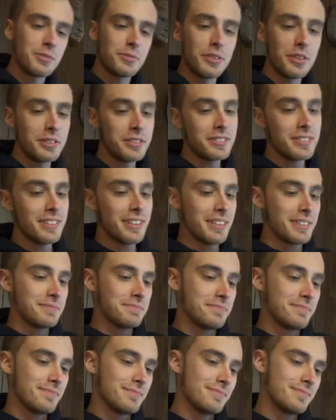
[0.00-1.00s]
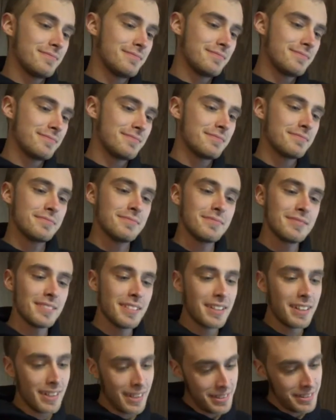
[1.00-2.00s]
first thing
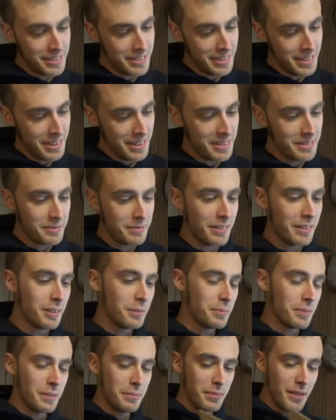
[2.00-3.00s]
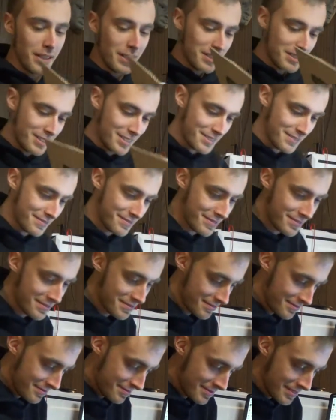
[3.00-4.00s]
I see when I open the box
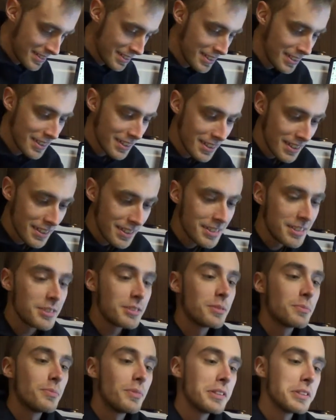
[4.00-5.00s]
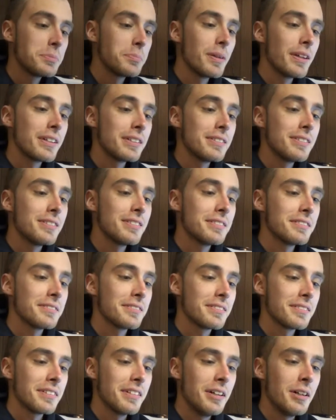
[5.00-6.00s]
is some wristbands.
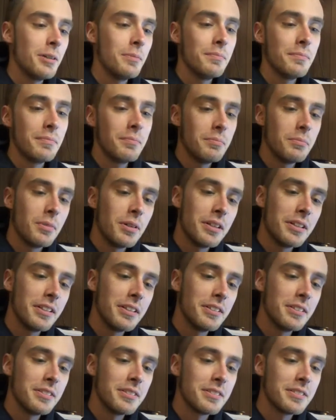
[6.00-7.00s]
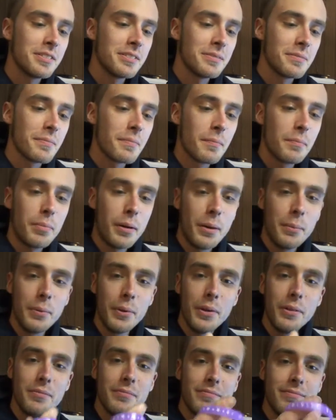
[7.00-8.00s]
Um, one is
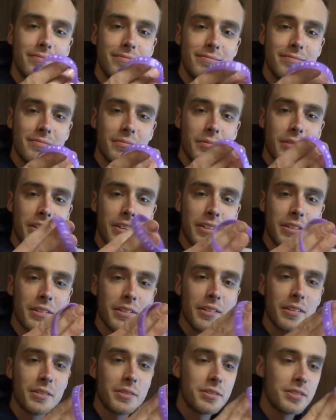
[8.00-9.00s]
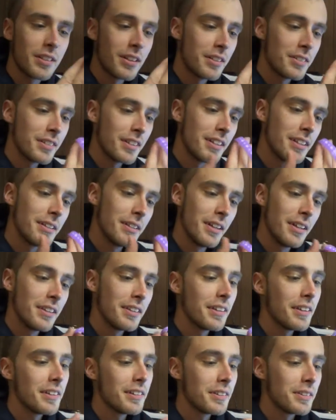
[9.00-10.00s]
purple with little stars on it.
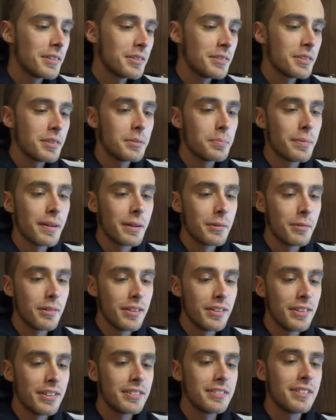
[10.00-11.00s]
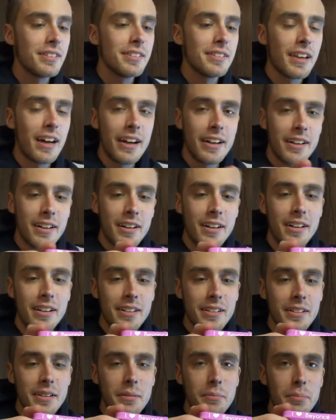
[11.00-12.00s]
And then there's this pink one that says I
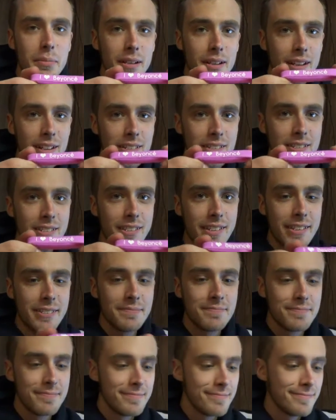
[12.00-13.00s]
Heart Beyonce.